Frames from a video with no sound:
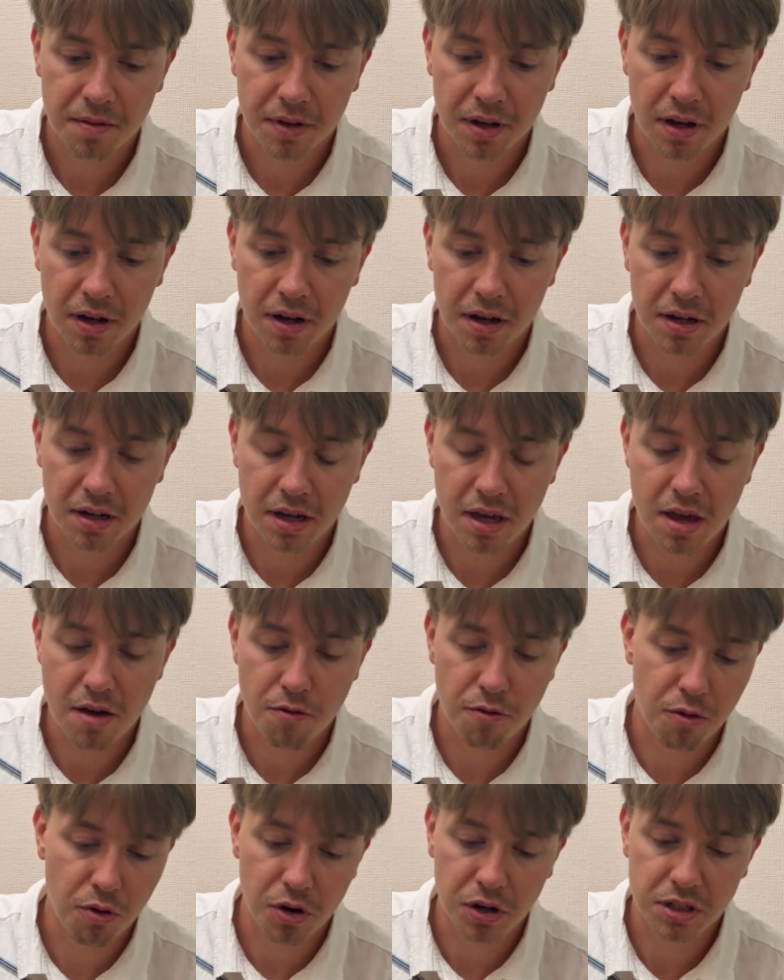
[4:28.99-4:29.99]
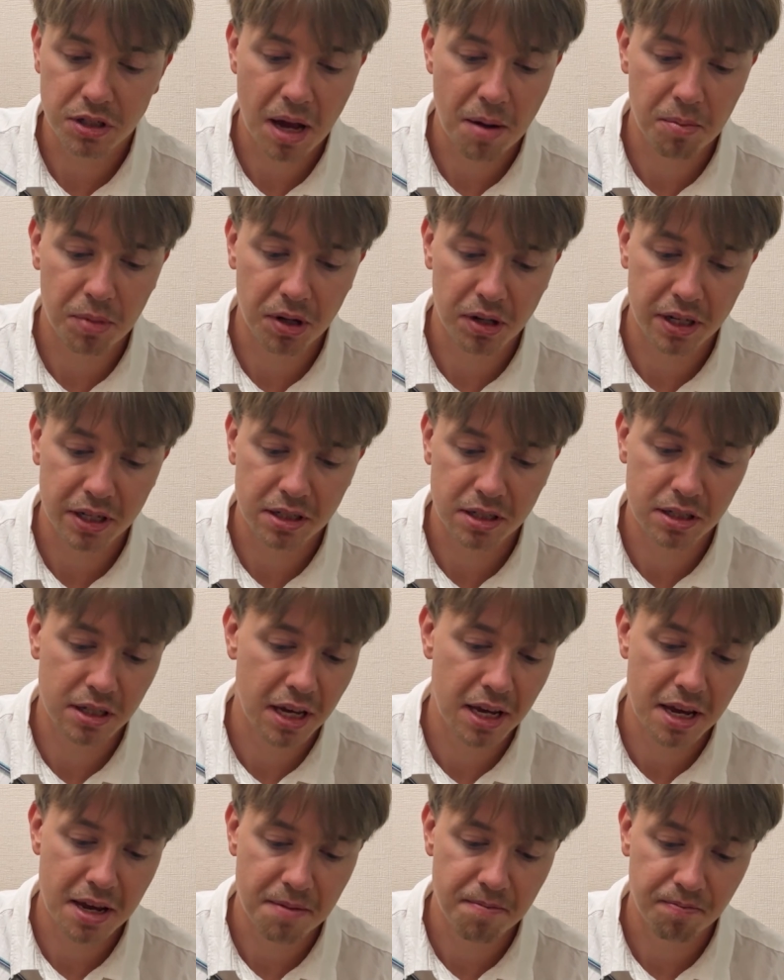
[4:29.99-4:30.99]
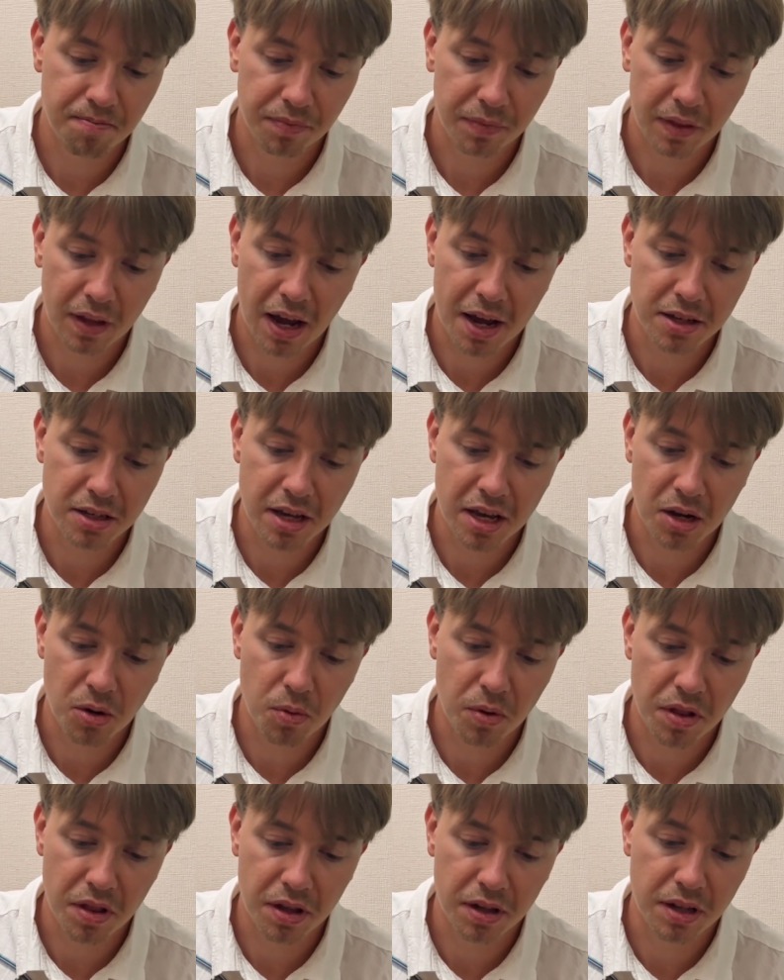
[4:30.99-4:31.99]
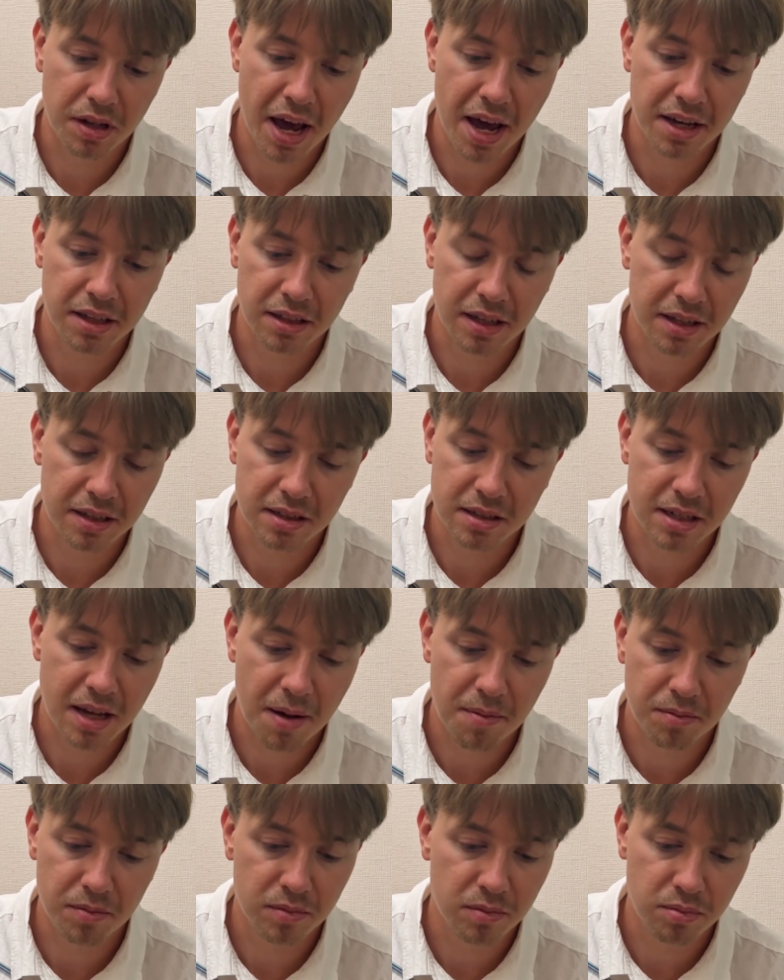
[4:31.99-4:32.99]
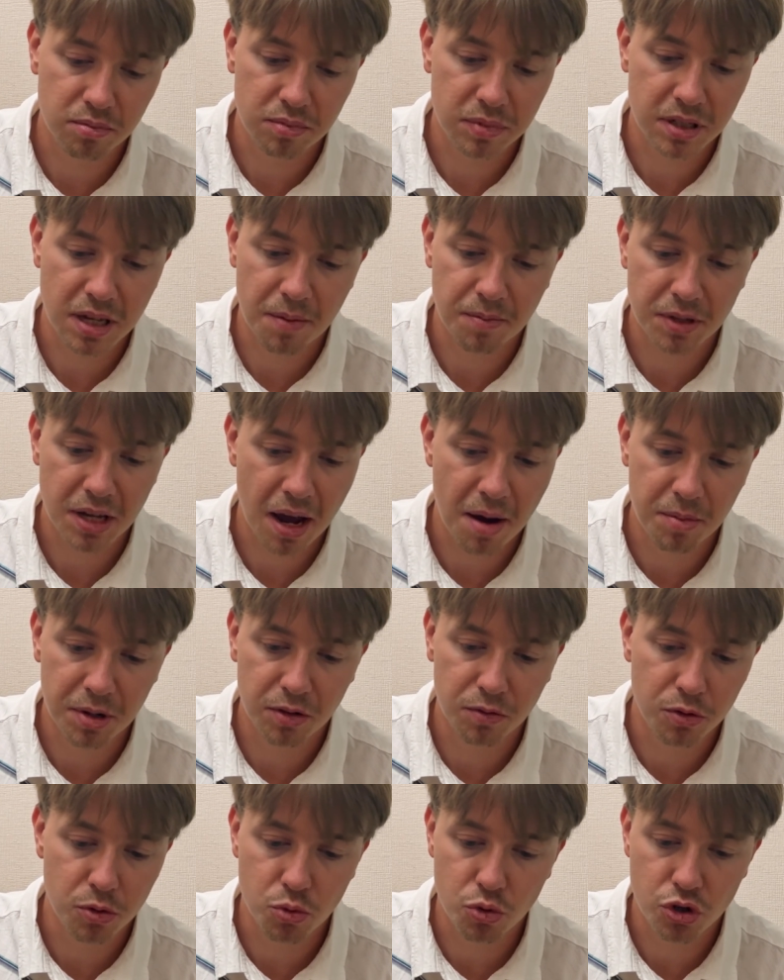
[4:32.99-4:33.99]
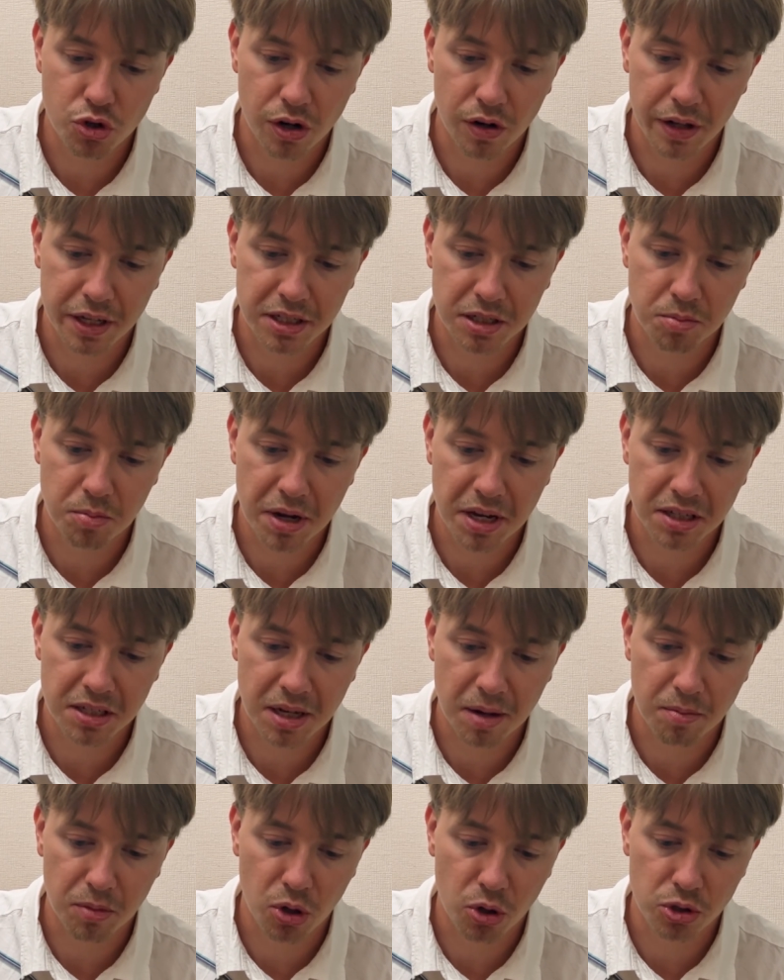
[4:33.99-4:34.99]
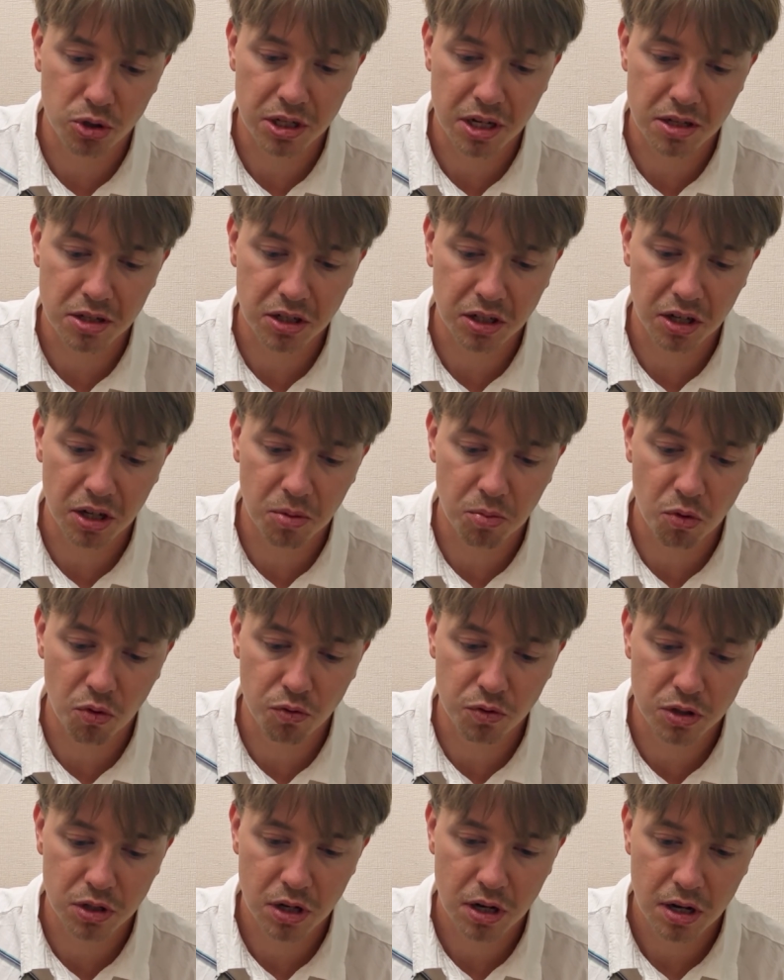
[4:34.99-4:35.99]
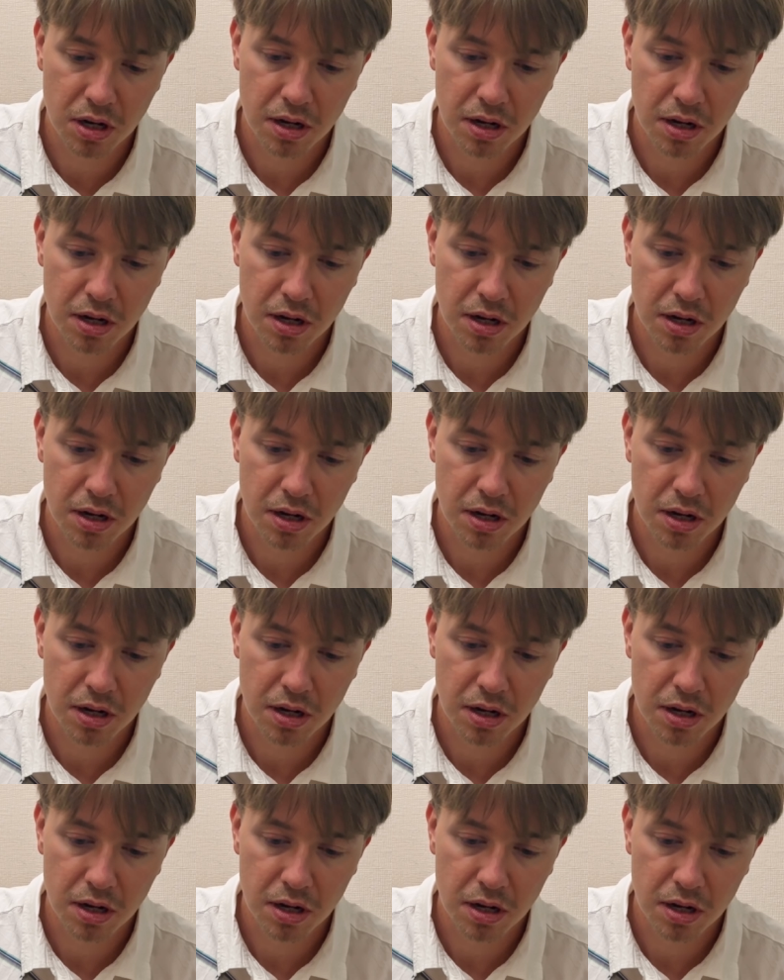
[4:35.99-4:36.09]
if, for example, let's say I take with a knight and sometime in future let's make some nonsensical moves,